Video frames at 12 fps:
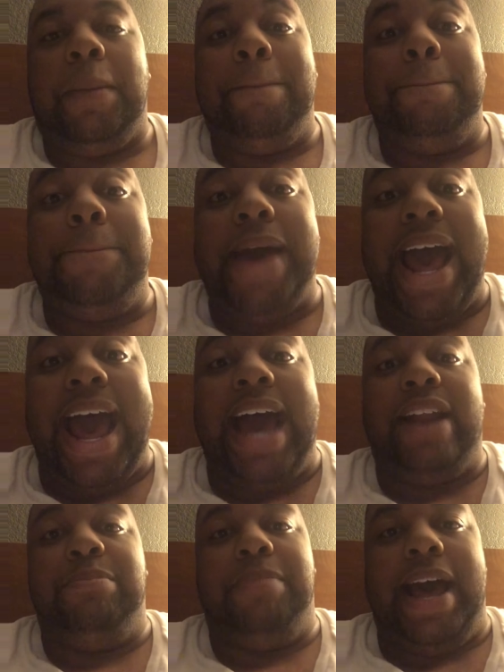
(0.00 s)

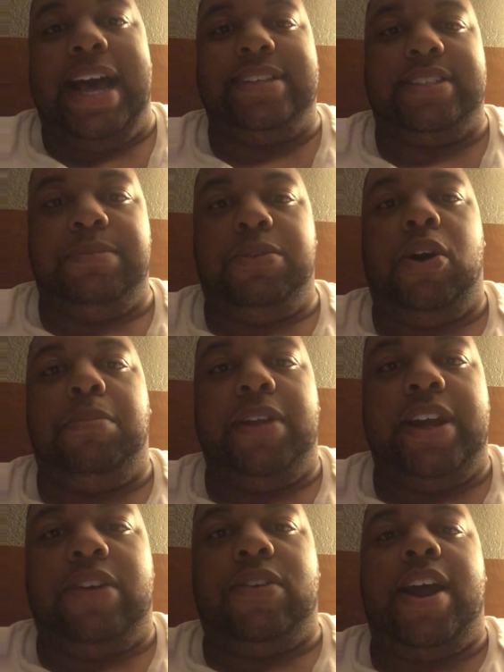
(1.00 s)
bad basketball
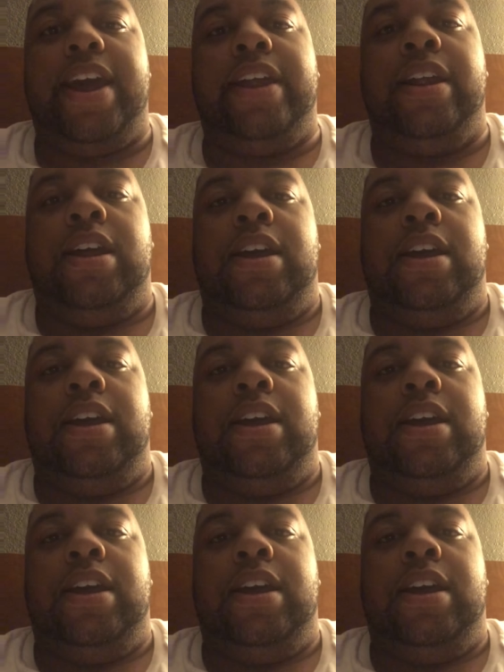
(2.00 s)
player, right?